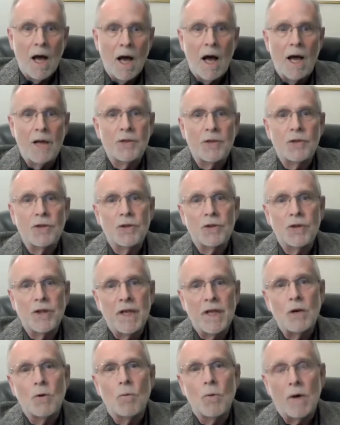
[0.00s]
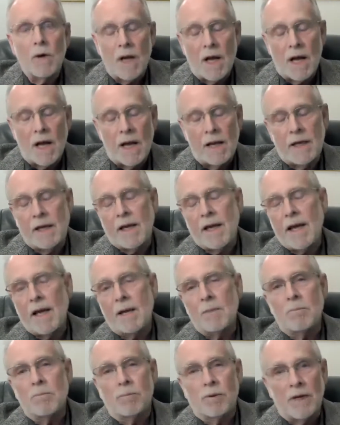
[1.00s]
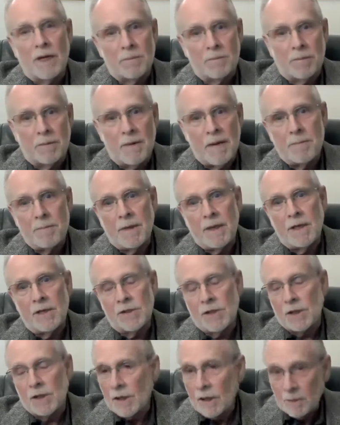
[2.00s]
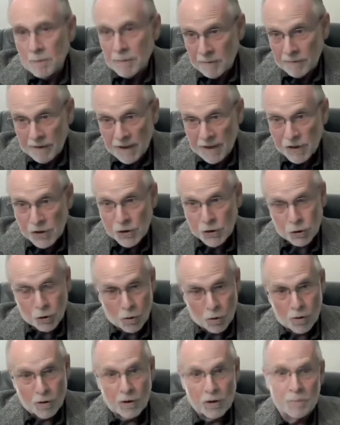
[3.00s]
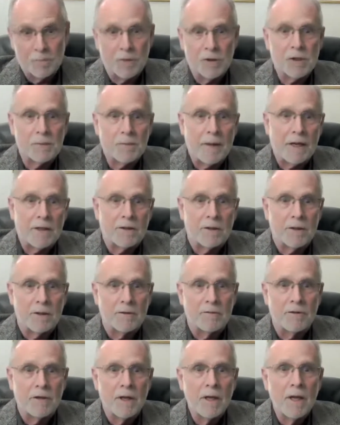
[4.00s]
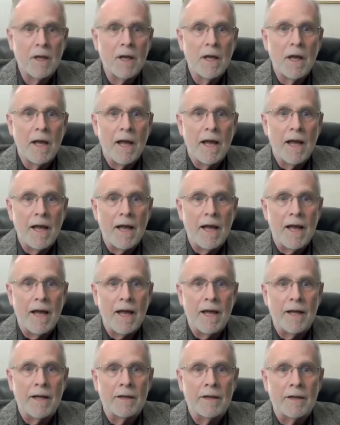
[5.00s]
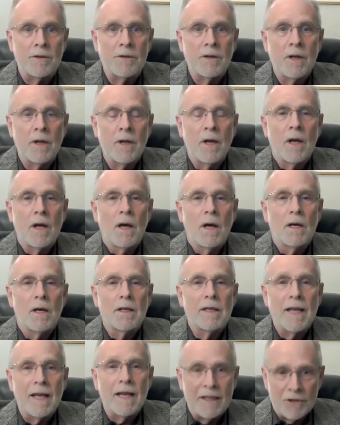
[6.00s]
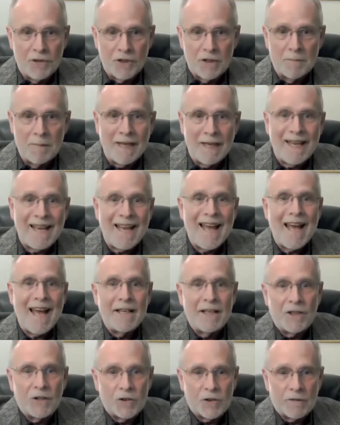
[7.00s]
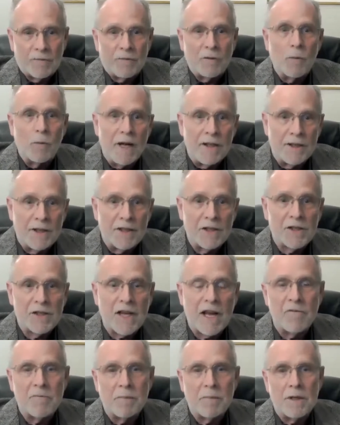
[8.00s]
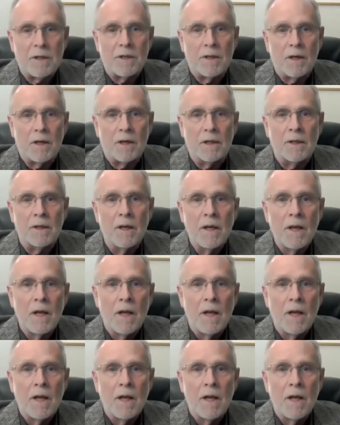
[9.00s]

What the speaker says: I think what I can bring maybe is a little bit of a historical perspective and getting into the mechanics of the way things have been done,